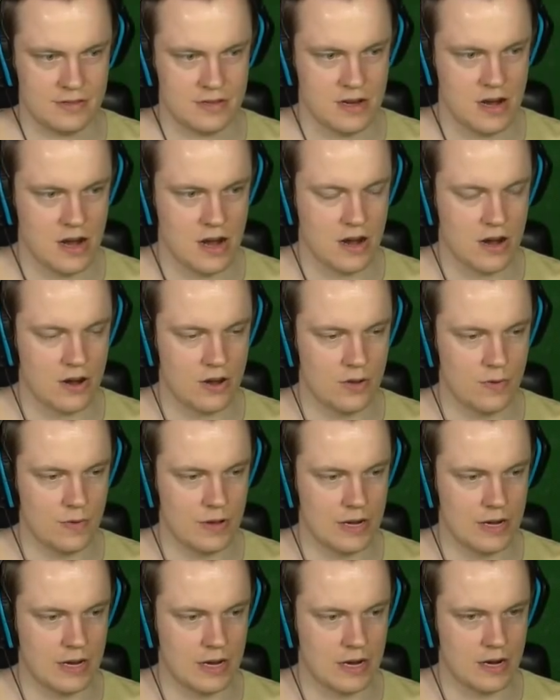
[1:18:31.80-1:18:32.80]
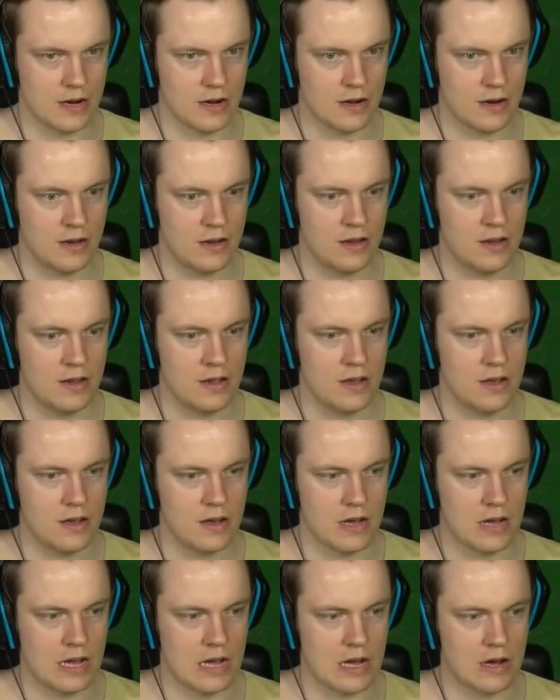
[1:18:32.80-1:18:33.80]
Right, are you in here?
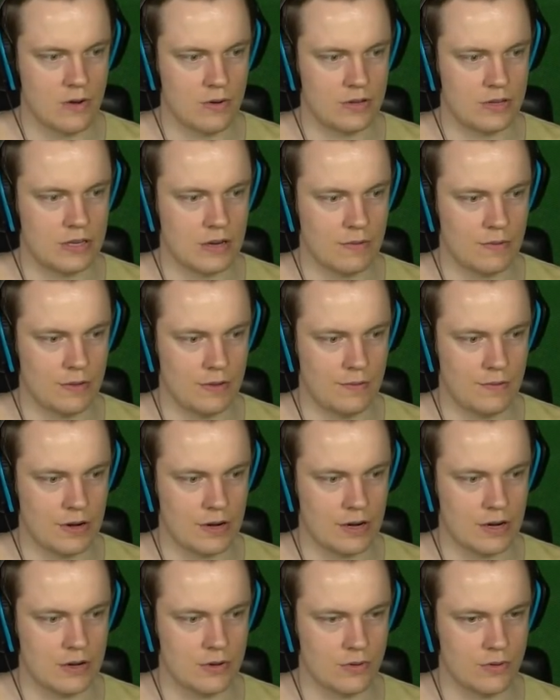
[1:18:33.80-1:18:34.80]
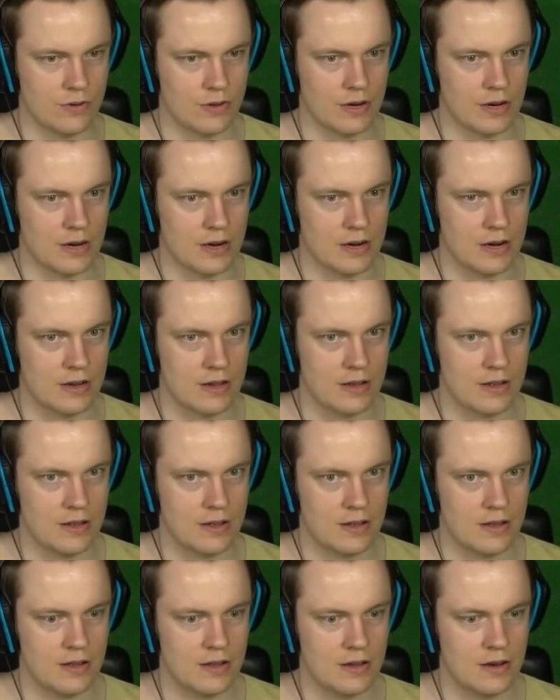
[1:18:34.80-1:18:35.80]
Uh-oh, it's definitely very cold here.
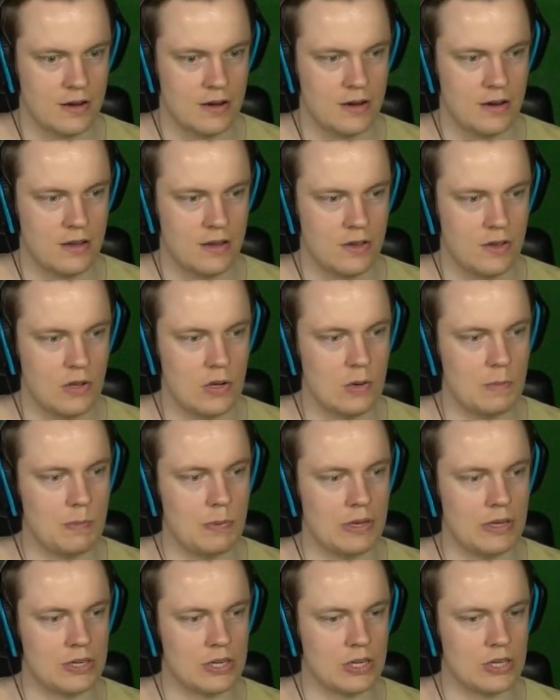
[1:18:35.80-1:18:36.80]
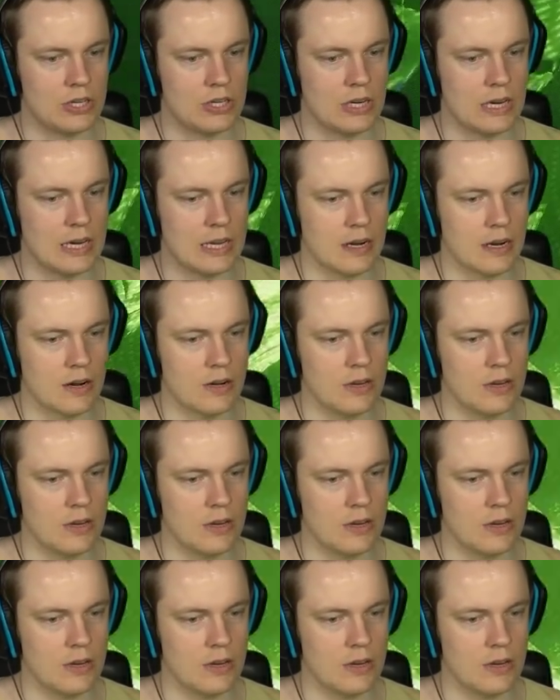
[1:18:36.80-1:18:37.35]
You piece of shit. Are